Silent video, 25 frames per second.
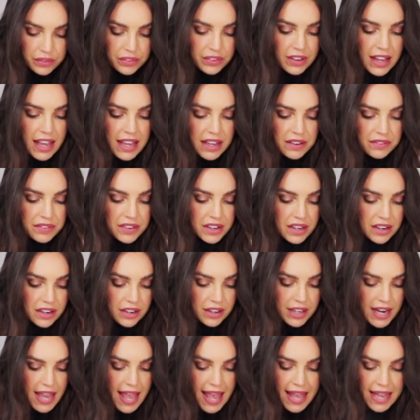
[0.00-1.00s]

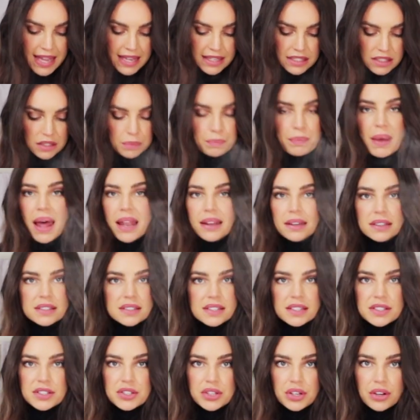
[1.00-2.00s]
flavor and
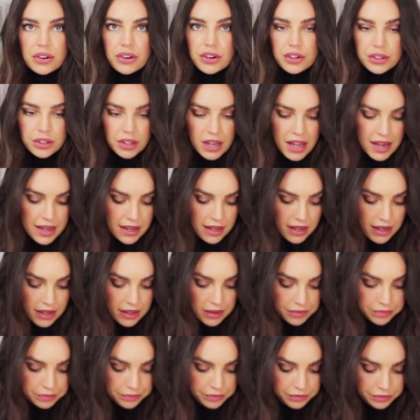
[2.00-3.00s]
balance it to your own
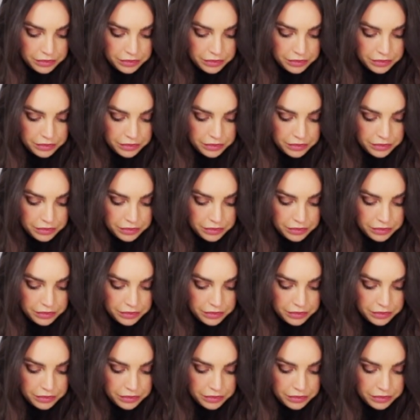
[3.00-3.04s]
liking.